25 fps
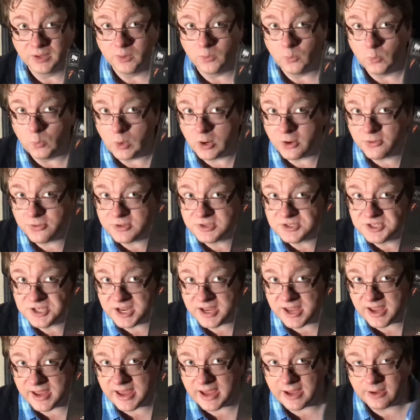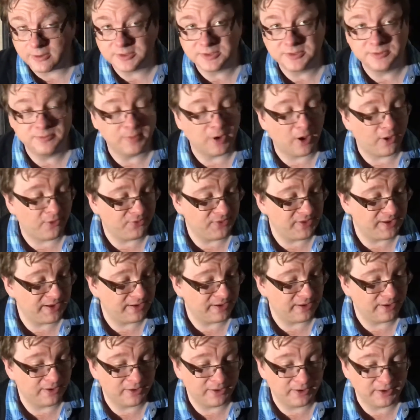Worth checking out on
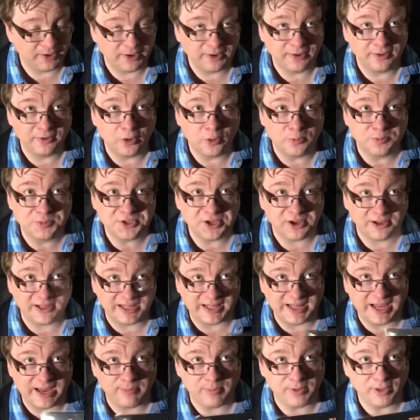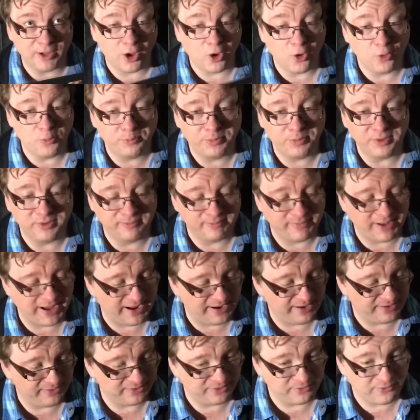the Uppsala label Open
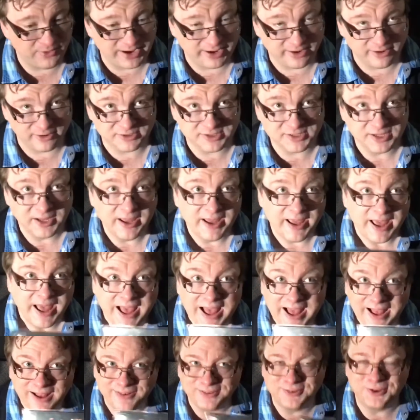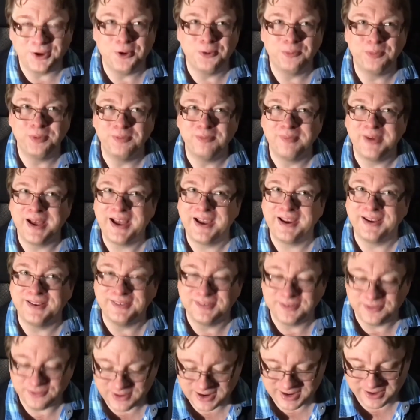Mind Records. And Open
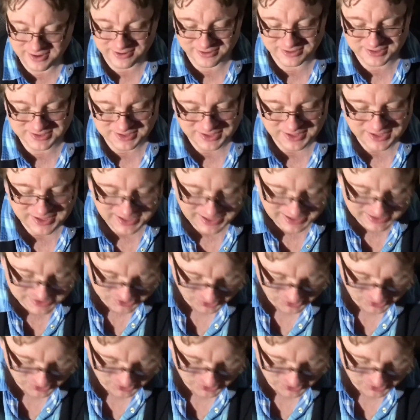Mind Records is